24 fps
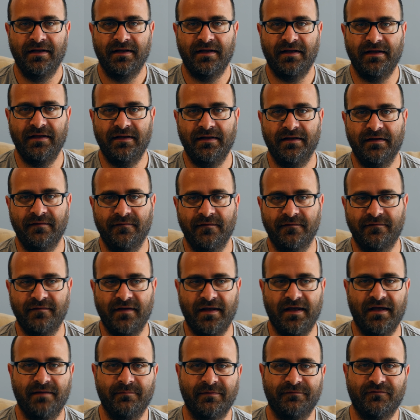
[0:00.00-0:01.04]
and the
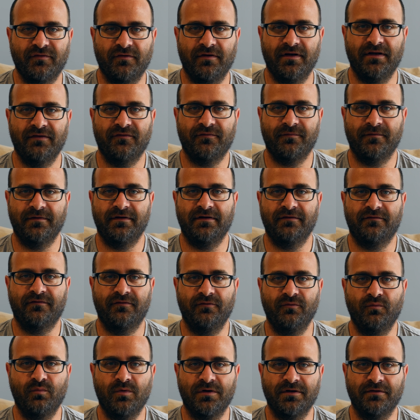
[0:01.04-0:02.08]
time of transferring it to
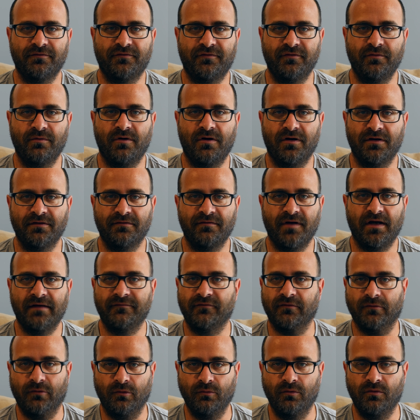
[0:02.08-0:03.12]
1 or 2 hard drives
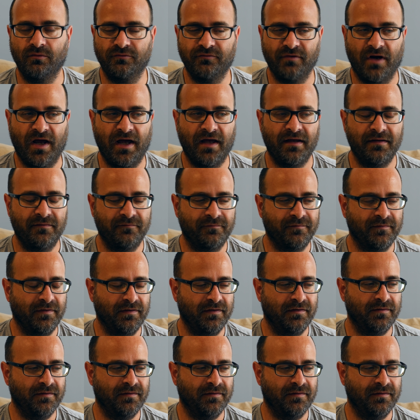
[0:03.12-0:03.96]
or Google Drive.